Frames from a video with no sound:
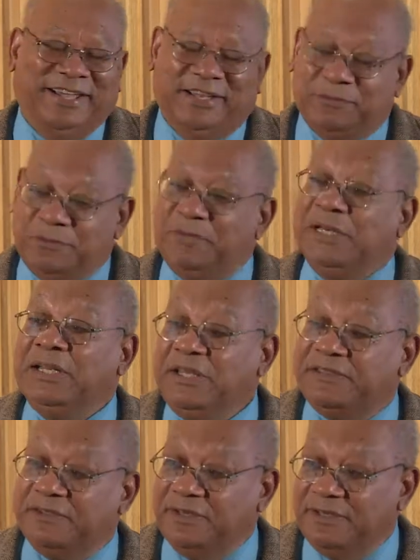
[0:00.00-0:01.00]
it would be
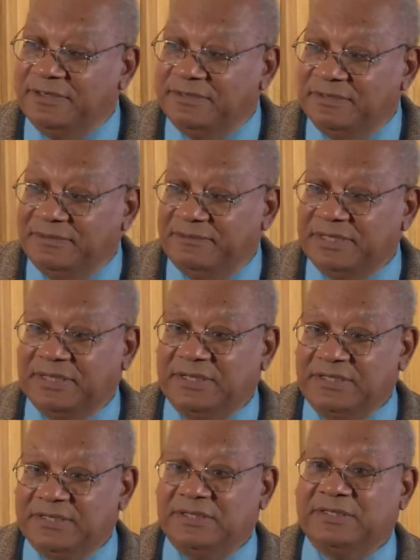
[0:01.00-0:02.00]
lethal
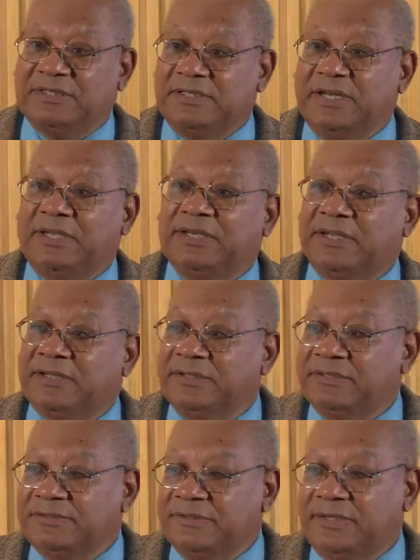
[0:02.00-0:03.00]
because it's not, a,
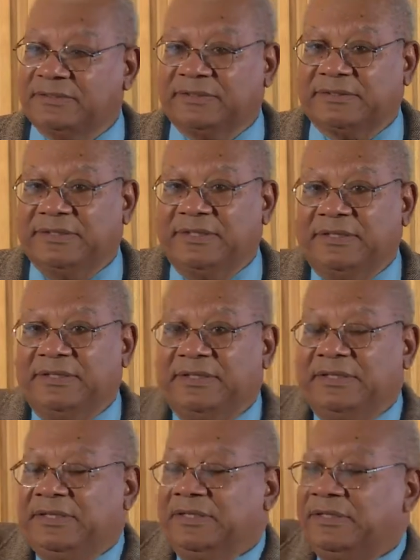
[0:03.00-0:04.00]
it's not uh,
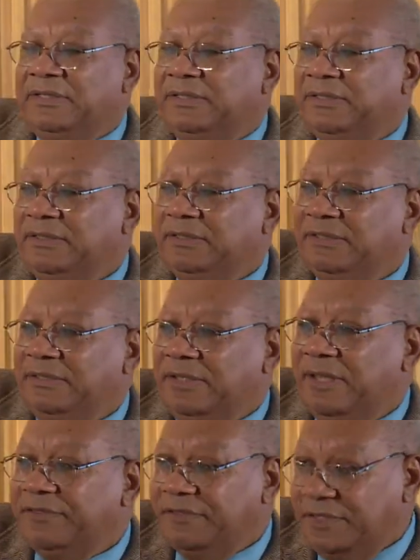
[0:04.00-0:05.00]
uh,
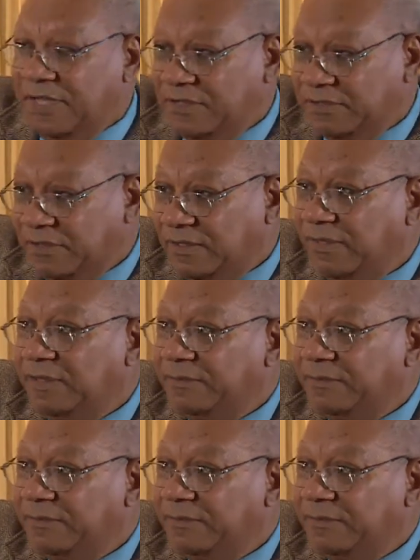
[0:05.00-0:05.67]
ethanol alcohol,